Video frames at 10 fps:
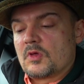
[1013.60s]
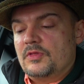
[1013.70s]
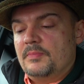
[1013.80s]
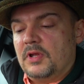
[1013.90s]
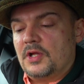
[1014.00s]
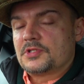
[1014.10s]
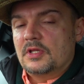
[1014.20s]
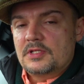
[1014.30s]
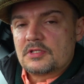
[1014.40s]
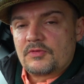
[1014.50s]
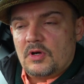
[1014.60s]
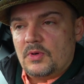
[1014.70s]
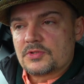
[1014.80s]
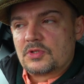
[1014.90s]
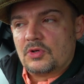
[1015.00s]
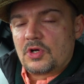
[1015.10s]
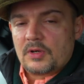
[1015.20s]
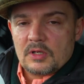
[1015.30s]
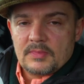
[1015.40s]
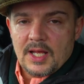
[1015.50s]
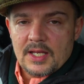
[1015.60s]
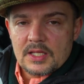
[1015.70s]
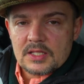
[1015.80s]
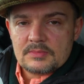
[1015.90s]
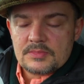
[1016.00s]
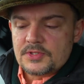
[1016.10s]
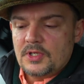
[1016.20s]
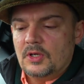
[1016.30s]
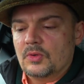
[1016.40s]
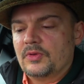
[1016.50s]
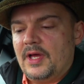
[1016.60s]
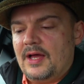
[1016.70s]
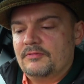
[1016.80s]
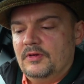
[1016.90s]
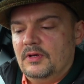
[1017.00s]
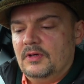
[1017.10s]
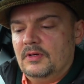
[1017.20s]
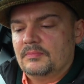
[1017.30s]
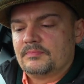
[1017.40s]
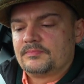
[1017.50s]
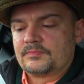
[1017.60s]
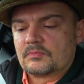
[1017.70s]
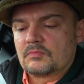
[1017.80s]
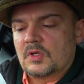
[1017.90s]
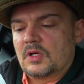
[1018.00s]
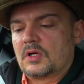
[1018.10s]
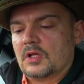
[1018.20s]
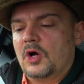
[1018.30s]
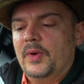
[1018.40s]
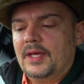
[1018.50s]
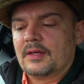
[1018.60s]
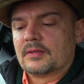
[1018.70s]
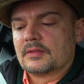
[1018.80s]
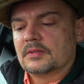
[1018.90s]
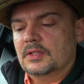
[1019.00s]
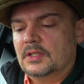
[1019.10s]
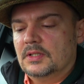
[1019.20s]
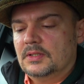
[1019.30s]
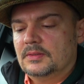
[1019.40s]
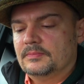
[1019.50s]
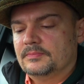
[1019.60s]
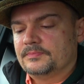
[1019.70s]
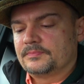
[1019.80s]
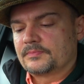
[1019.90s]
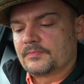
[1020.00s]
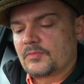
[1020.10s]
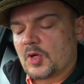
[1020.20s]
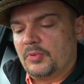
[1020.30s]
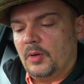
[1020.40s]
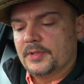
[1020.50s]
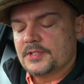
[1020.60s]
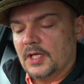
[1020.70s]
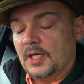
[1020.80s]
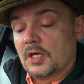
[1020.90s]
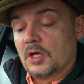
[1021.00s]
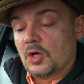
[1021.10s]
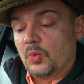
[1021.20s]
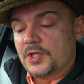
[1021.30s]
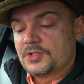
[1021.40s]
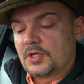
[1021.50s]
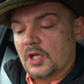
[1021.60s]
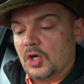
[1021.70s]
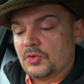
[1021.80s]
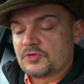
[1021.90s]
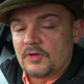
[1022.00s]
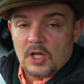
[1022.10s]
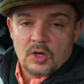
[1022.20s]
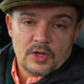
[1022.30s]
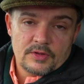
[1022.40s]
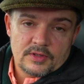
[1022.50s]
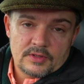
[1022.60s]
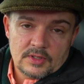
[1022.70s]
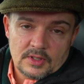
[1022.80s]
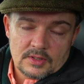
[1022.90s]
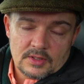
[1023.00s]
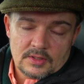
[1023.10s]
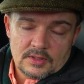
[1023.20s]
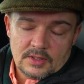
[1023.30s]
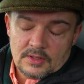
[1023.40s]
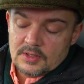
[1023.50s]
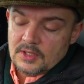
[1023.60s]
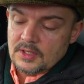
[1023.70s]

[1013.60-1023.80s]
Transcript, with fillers: the plots in this have got what's called Chromalight in them, so they have a, a glowing um, property which glows for longer than than, than